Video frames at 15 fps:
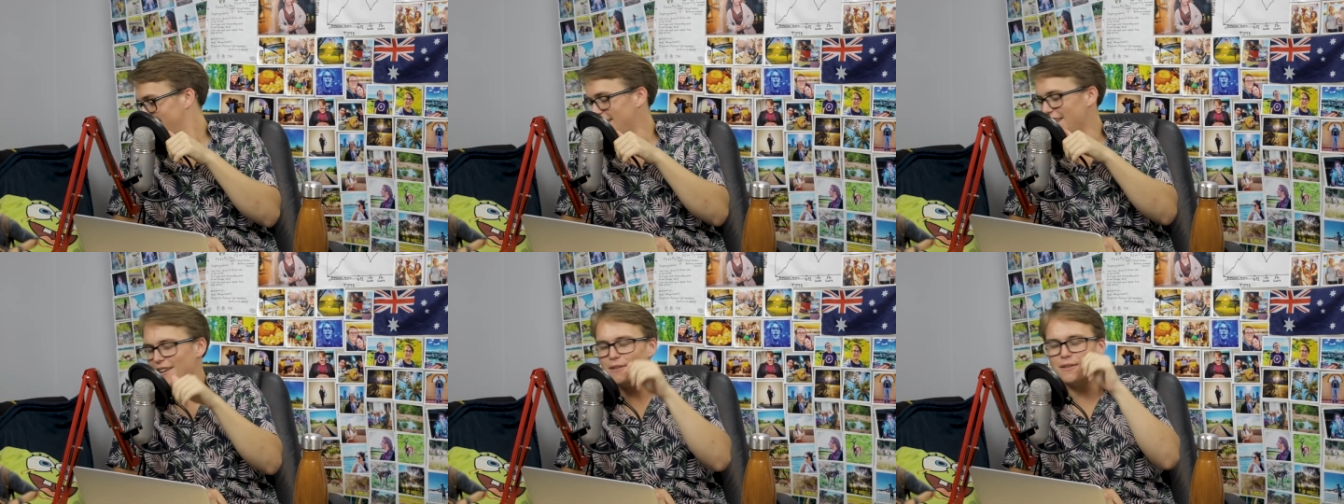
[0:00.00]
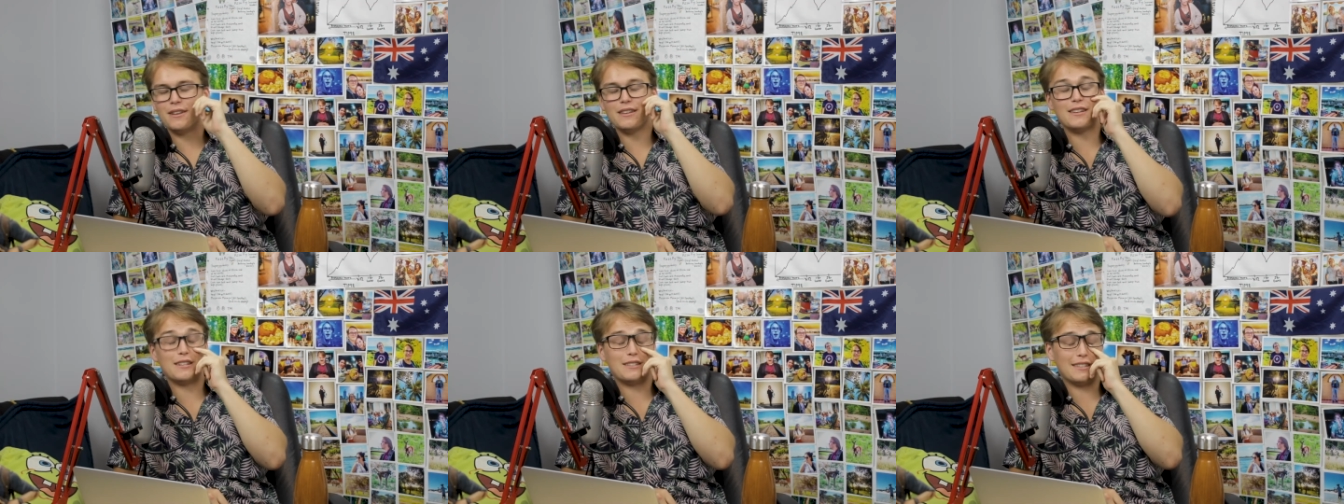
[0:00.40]

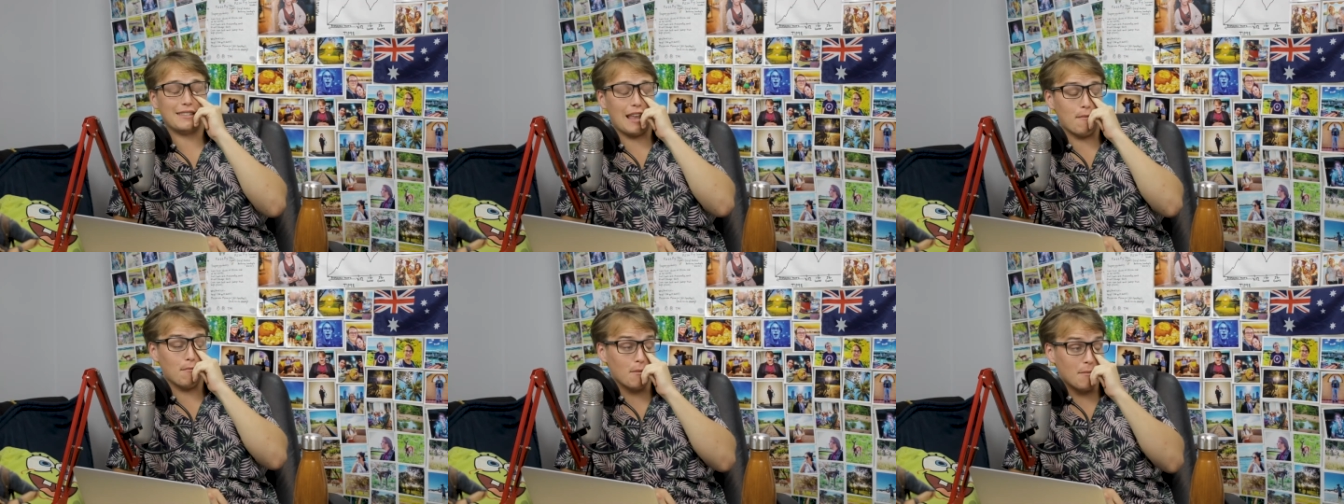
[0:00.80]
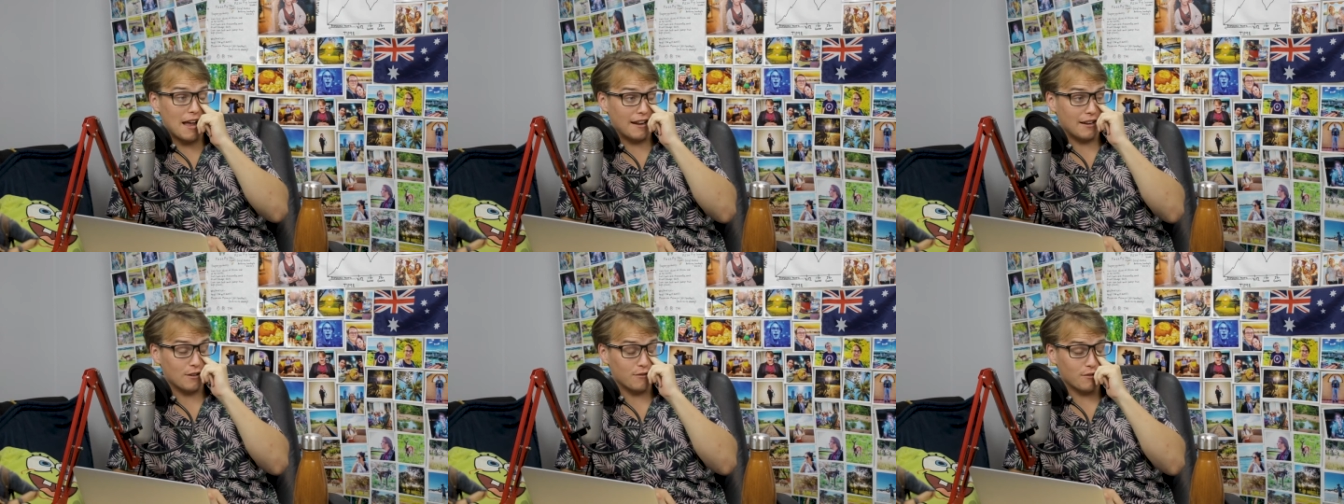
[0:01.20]
It's just
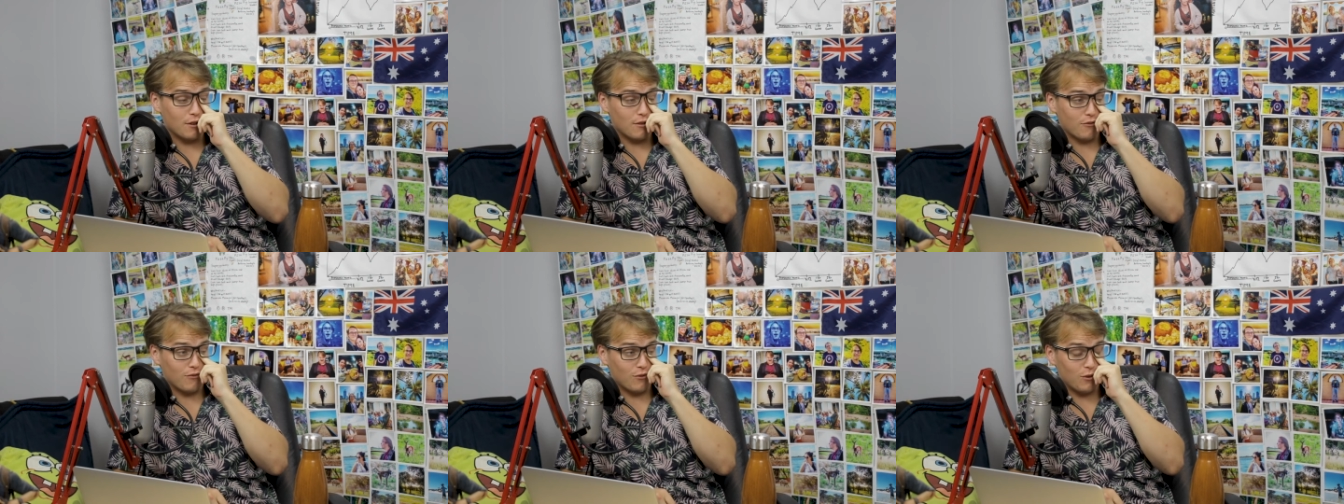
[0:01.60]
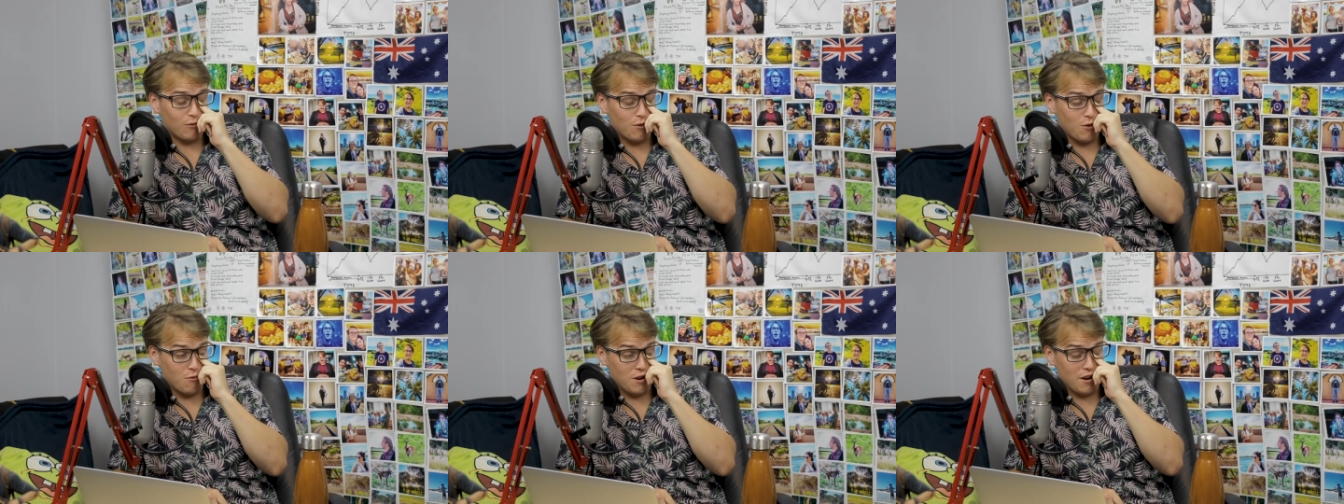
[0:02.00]
emblematic of
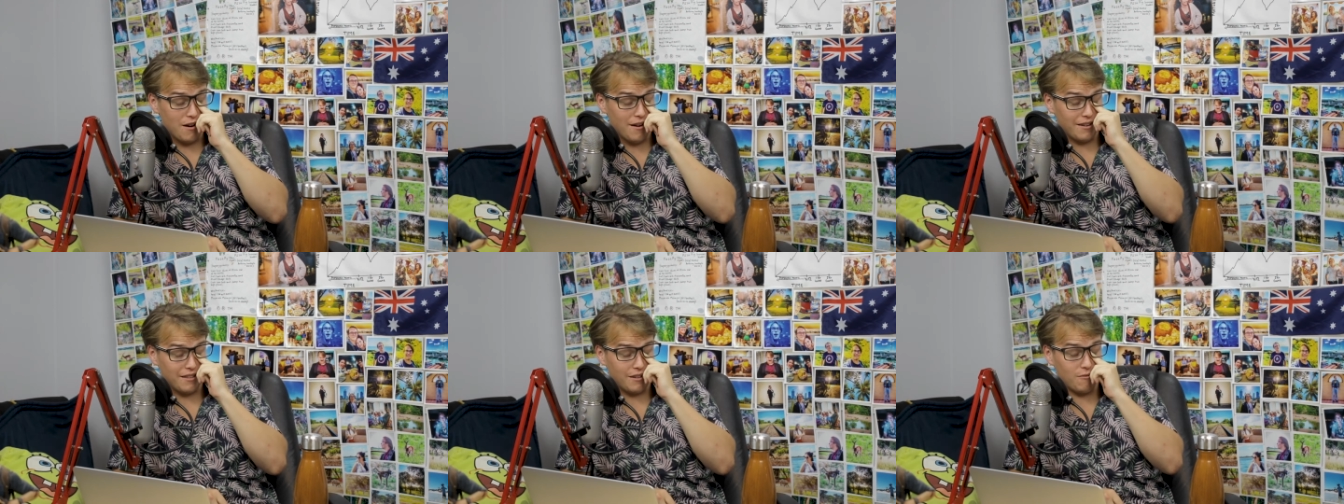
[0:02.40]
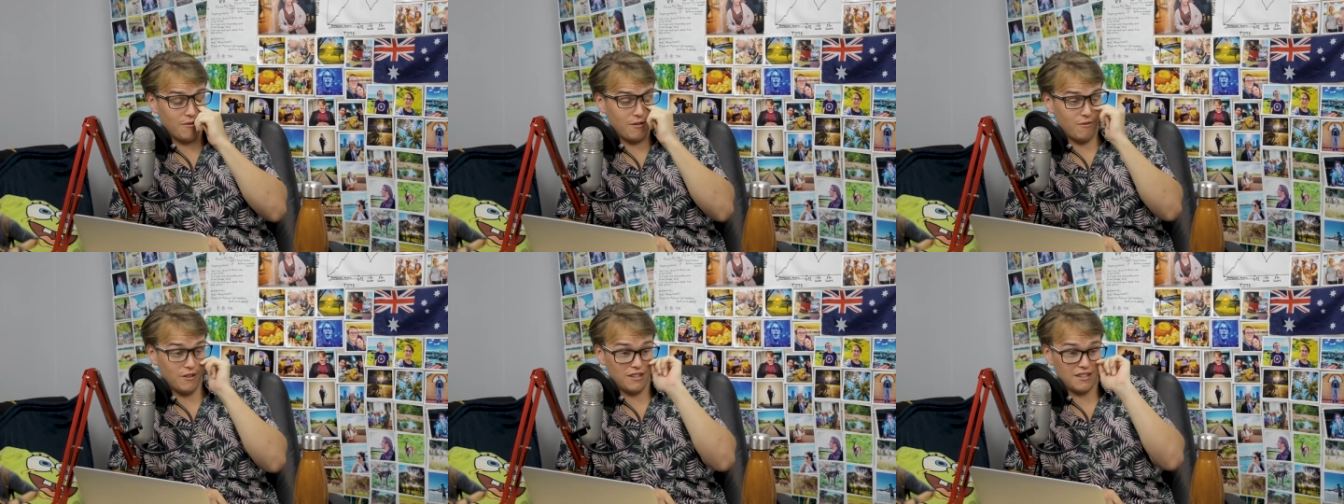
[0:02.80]
who we are. I think
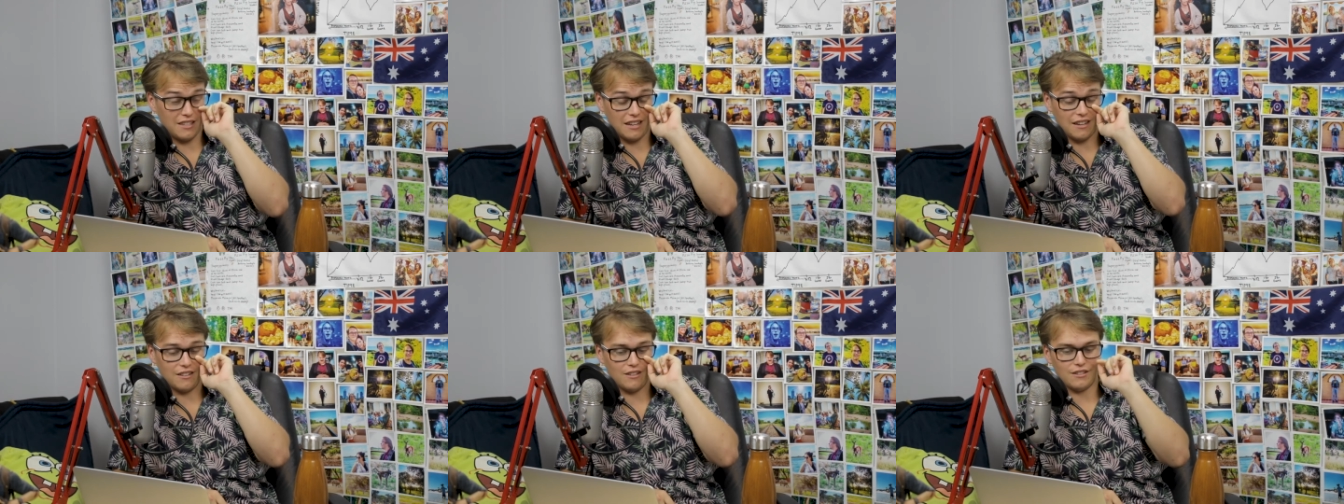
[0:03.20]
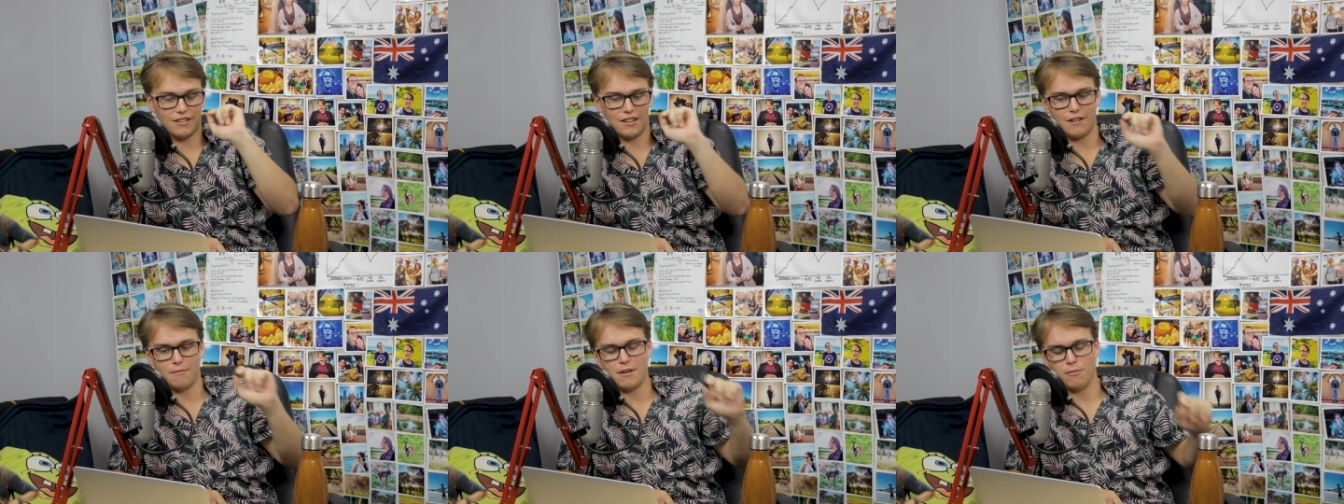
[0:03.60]
we're just like those
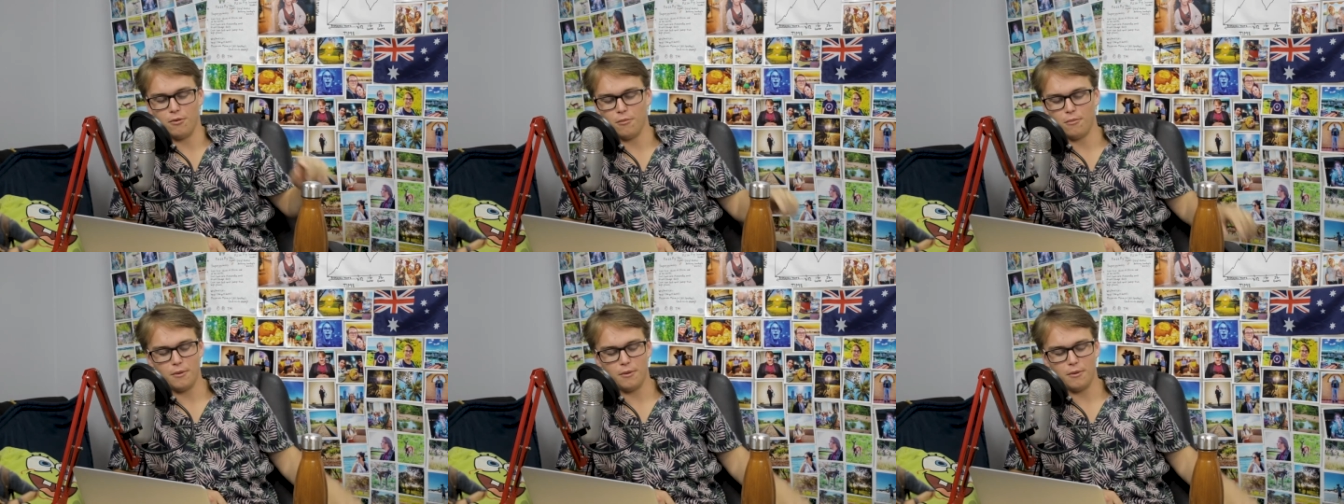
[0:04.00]
kind of people.